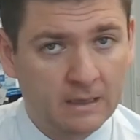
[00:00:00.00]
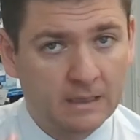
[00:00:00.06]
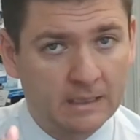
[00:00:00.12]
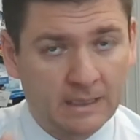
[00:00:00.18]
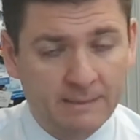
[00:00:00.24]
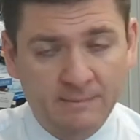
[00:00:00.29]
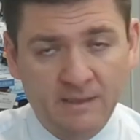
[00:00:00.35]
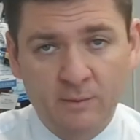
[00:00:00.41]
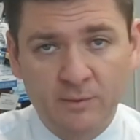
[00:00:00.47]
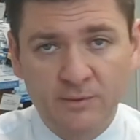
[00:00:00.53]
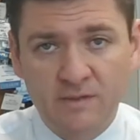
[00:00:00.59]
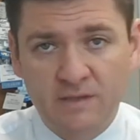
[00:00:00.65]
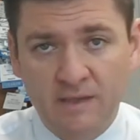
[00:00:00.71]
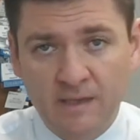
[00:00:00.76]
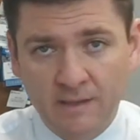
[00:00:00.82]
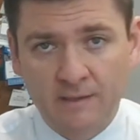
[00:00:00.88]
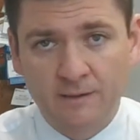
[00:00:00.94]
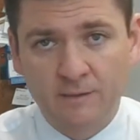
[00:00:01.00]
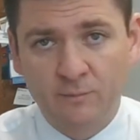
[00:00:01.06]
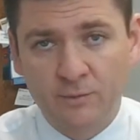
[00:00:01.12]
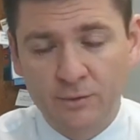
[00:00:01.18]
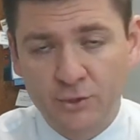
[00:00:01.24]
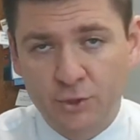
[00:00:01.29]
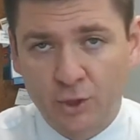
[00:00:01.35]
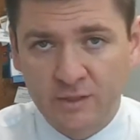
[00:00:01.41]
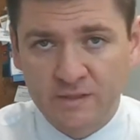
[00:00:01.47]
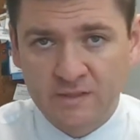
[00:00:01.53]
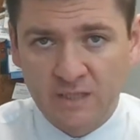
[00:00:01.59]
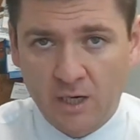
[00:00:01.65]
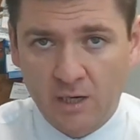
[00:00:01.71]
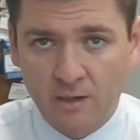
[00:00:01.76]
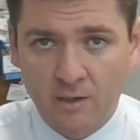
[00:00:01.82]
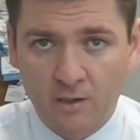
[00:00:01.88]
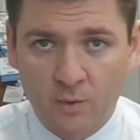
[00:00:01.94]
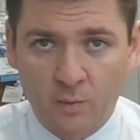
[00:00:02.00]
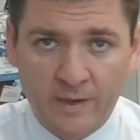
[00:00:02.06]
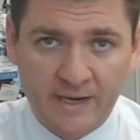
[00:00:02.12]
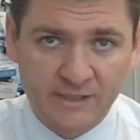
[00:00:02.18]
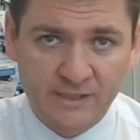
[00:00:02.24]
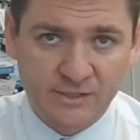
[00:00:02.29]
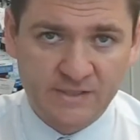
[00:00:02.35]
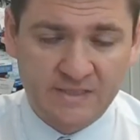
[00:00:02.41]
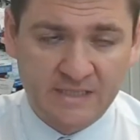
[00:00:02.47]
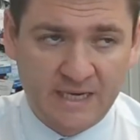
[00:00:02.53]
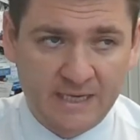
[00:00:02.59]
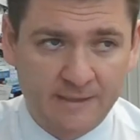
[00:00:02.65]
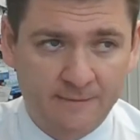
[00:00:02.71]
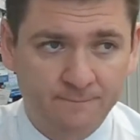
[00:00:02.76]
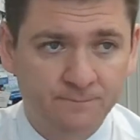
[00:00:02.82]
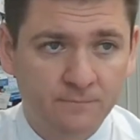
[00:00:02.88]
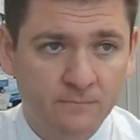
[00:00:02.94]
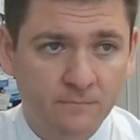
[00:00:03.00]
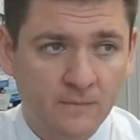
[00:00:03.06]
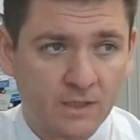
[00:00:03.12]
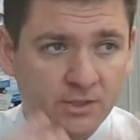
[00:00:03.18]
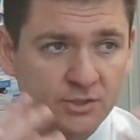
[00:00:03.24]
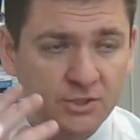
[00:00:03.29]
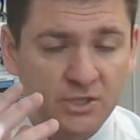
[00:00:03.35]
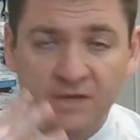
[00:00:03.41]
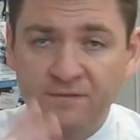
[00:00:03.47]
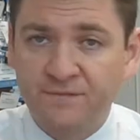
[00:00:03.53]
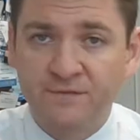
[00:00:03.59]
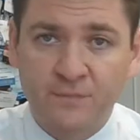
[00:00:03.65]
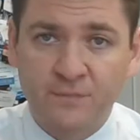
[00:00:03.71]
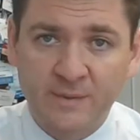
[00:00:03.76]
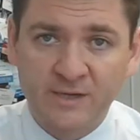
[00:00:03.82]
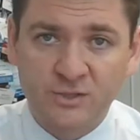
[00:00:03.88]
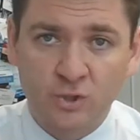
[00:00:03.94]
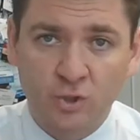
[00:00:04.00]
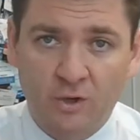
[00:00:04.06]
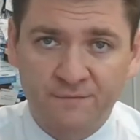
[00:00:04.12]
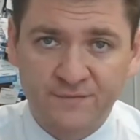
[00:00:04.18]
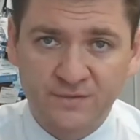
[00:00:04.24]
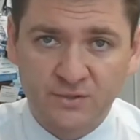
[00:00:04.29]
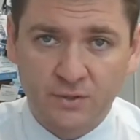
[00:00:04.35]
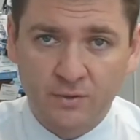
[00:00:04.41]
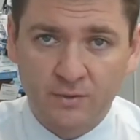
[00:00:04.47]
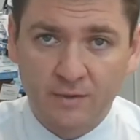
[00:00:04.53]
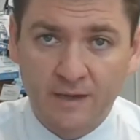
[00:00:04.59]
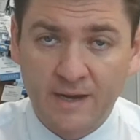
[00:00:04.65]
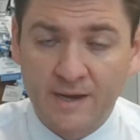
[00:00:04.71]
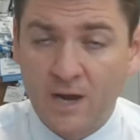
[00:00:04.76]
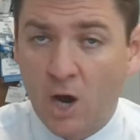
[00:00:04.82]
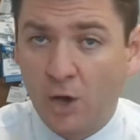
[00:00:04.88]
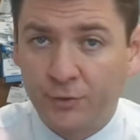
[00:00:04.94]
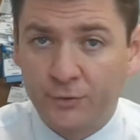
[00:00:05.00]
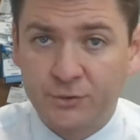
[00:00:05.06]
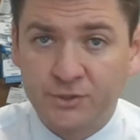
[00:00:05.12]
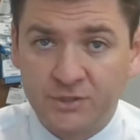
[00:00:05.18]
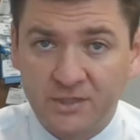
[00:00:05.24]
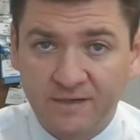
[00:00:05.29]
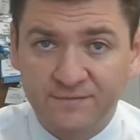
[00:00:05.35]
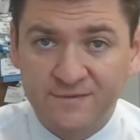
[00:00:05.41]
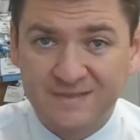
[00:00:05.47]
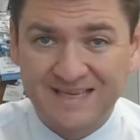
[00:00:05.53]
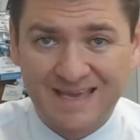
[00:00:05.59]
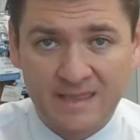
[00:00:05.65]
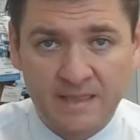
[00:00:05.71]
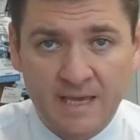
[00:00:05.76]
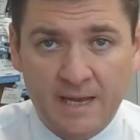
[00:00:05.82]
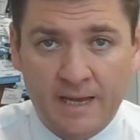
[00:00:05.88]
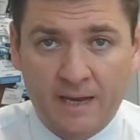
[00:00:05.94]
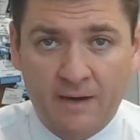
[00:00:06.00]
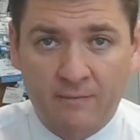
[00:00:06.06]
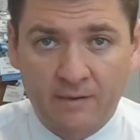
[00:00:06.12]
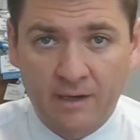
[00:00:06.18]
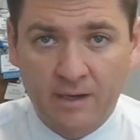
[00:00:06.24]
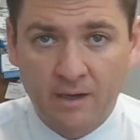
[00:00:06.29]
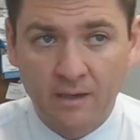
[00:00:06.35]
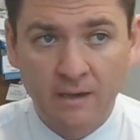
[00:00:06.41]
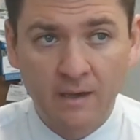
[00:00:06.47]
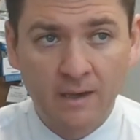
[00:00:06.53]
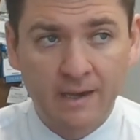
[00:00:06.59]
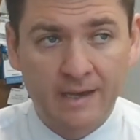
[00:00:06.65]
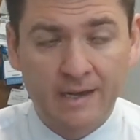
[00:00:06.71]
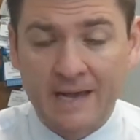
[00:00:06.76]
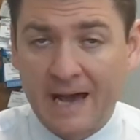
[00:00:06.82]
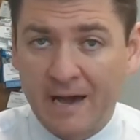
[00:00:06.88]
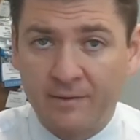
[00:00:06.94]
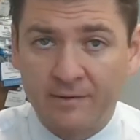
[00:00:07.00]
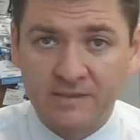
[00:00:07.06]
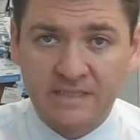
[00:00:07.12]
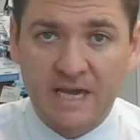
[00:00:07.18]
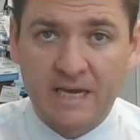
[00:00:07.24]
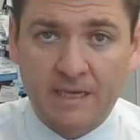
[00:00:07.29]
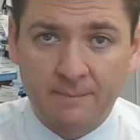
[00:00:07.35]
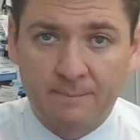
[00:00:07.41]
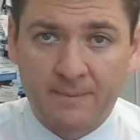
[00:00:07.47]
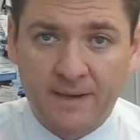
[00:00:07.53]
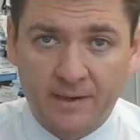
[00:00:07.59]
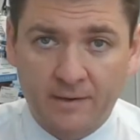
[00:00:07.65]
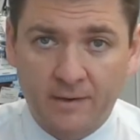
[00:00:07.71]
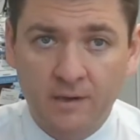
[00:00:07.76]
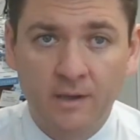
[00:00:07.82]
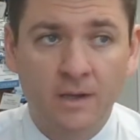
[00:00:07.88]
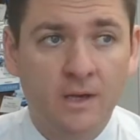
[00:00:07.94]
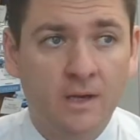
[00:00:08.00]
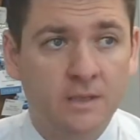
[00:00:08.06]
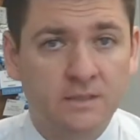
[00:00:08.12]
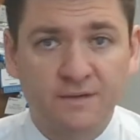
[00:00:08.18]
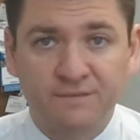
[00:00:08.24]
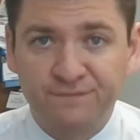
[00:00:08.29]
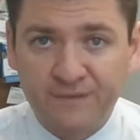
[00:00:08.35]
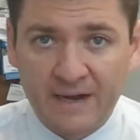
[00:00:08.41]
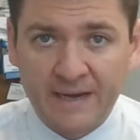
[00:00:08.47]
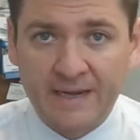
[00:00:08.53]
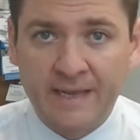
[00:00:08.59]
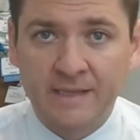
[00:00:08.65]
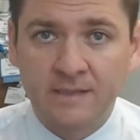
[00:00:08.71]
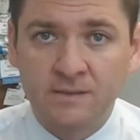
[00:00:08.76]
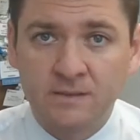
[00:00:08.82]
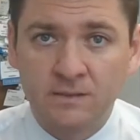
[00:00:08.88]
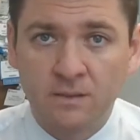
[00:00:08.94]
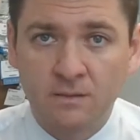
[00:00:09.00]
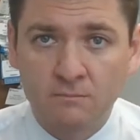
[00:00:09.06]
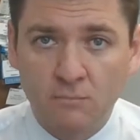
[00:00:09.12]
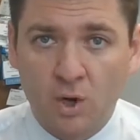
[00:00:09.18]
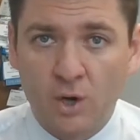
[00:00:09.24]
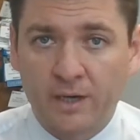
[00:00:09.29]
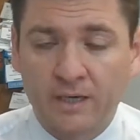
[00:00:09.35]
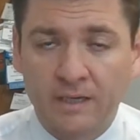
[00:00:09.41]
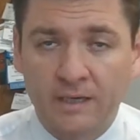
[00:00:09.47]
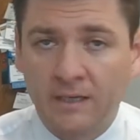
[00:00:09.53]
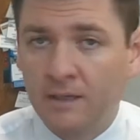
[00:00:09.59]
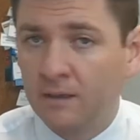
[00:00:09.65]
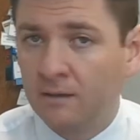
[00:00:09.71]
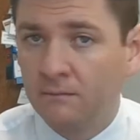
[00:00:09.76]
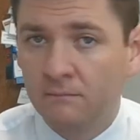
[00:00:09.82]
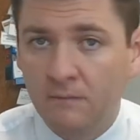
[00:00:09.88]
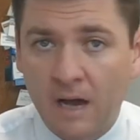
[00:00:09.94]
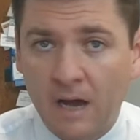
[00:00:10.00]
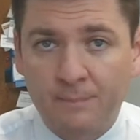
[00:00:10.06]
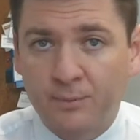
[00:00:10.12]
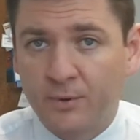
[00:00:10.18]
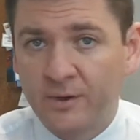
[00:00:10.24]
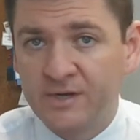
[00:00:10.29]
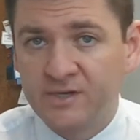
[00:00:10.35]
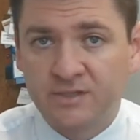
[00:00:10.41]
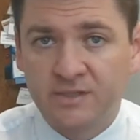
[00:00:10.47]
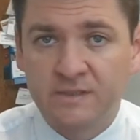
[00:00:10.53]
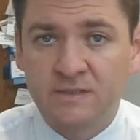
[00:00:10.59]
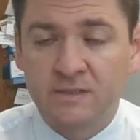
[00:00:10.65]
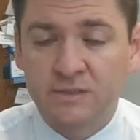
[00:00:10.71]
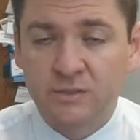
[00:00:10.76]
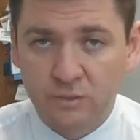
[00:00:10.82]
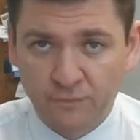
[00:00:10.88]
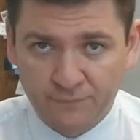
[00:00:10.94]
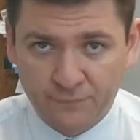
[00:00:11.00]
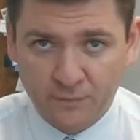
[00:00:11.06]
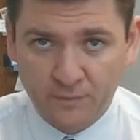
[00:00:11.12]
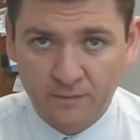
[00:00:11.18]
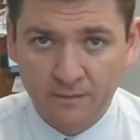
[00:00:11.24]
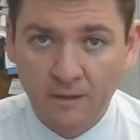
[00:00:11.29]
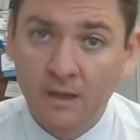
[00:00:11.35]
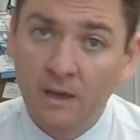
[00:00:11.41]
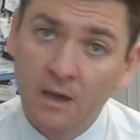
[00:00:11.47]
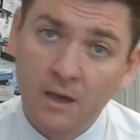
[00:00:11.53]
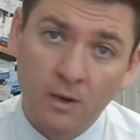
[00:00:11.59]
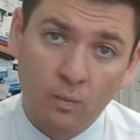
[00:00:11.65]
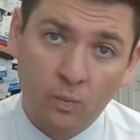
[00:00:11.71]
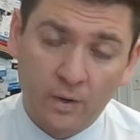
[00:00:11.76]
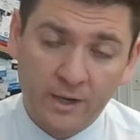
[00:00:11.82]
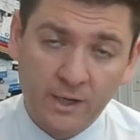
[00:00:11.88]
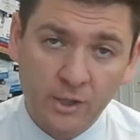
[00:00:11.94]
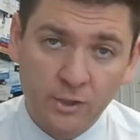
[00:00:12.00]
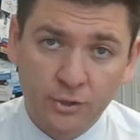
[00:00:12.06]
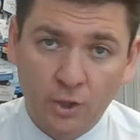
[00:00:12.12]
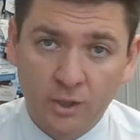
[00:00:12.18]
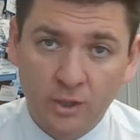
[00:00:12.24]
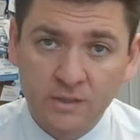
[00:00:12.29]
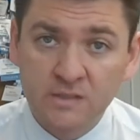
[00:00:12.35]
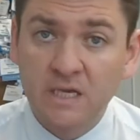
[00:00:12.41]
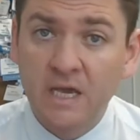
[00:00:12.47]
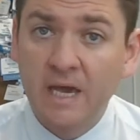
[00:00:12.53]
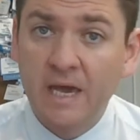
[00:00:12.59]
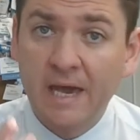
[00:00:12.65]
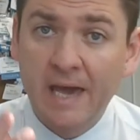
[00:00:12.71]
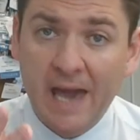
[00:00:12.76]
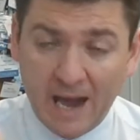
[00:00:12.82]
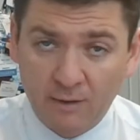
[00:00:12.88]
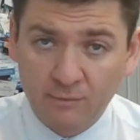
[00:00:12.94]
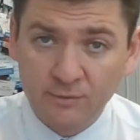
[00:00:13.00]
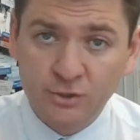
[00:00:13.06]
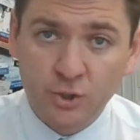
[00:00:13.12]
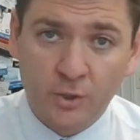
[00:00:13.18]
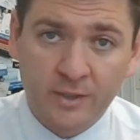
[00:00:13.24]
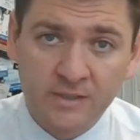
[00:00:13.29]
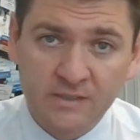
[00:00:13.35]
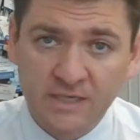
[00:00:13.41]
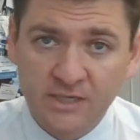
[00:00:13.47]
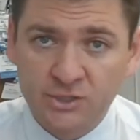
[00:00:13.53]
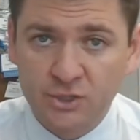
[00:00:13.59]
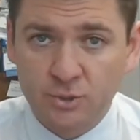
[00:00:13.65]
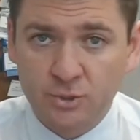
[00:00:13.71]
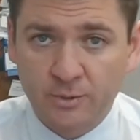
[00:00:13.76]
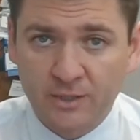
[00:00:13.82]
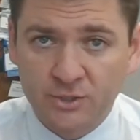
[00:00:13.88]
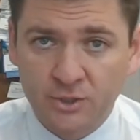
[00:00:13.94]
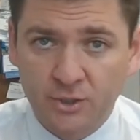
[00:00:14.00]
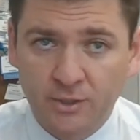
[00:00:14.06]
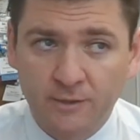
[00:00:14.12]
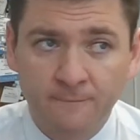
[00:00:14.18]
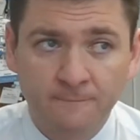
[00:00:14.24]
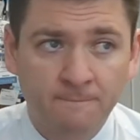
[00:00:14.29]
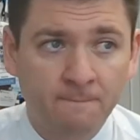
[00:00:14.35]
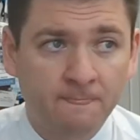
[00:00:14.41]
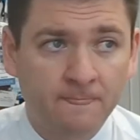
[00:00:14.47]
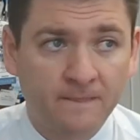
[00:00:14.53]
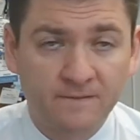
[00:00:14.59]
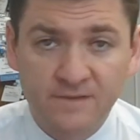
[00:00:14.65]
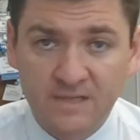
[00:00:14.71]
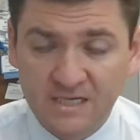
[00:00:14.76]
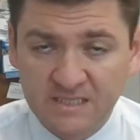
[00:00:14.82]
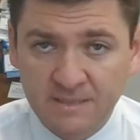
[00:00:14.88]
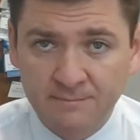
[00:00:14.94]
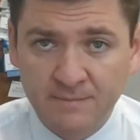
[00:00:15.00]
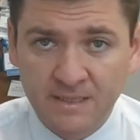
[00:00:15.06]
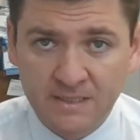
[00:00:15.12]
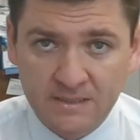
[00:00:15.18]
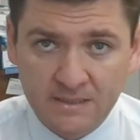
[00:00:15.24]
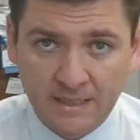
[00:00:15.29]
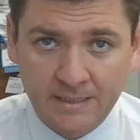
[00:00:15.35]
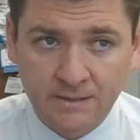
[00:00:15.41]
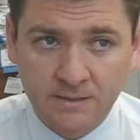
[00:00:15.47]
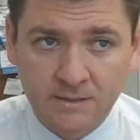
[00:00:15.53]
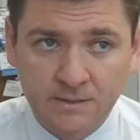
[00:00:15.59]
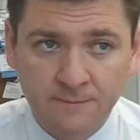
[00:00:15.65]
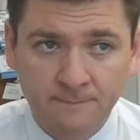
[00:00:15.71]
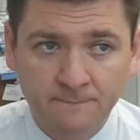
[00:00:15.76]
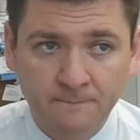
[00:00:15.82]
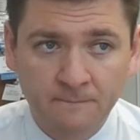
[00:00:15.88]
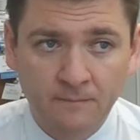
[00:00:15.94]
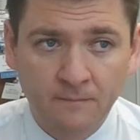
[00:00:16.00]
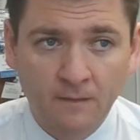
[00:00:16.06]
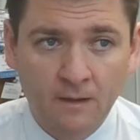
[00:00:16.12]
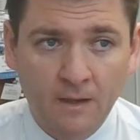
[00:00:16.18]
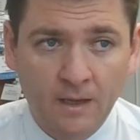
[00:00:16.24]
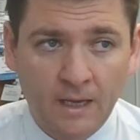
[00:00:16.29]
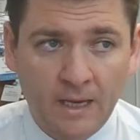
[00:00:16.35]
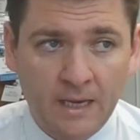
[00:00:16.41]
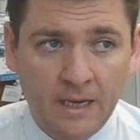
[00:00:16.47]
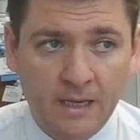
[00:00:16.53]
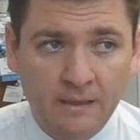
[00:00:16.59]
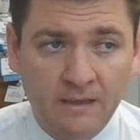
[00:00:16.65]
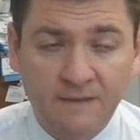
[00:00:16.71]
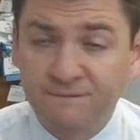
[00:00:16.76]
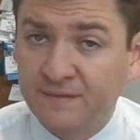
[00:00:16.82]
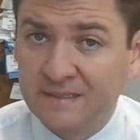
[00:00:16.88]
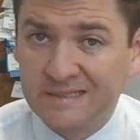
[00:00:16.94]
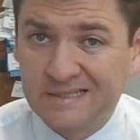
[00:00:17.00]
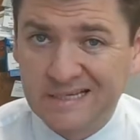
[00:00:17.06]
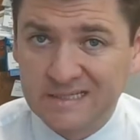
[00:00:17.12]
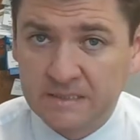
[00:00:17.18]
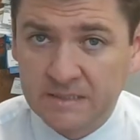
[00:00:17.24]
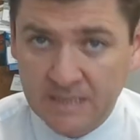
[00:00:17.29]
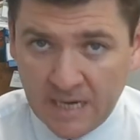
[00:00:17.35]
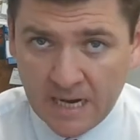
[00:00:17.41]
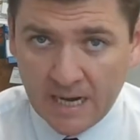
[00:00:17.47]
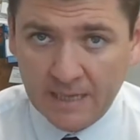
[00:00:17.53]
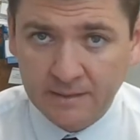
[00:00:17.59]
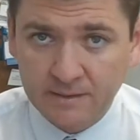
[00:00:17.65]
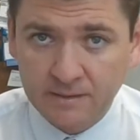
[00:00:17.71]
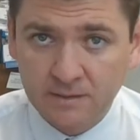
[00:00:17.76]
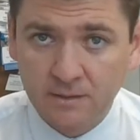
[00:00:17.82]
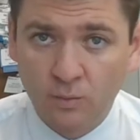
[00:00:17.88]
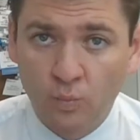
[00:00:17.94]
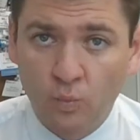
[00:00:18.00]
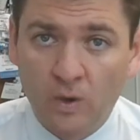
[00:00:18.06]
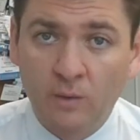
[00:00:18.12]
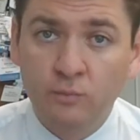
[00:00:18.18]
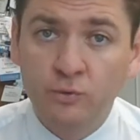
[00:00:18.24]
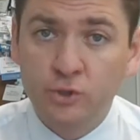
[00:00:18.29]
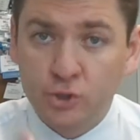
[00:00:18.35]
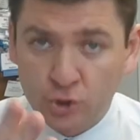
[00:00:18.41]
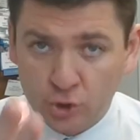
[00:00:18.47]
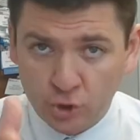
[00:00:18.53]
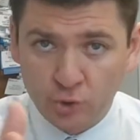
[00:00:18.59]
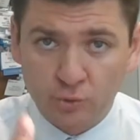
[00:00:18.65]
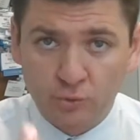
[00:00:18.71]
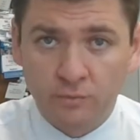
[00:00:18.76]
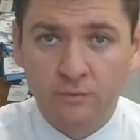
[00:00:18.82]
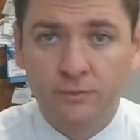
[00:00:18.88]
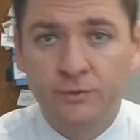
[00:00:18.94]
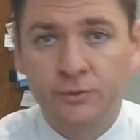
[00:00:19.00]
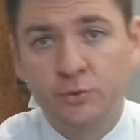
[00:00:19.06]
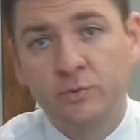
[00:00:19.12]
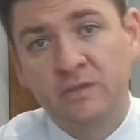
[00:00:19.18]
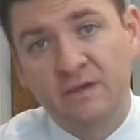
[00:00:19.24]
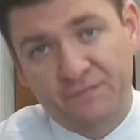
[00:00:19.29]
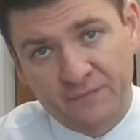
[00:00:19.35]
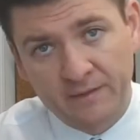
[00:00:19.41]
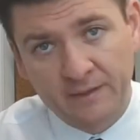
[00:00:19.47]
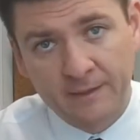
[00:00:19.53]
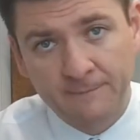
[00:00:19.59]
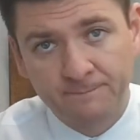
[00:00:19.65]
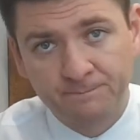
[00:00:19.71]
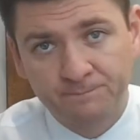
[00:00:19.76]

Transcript: Let me know what you think, what your thoughts are on what I just said. Chief Information Officer and other chiefs in that area, and how does that compare to finance, marketing, operations, and so forth? What are your thoughts? How is your organization structured? Does it make sense? And if it does not, what would you do differently?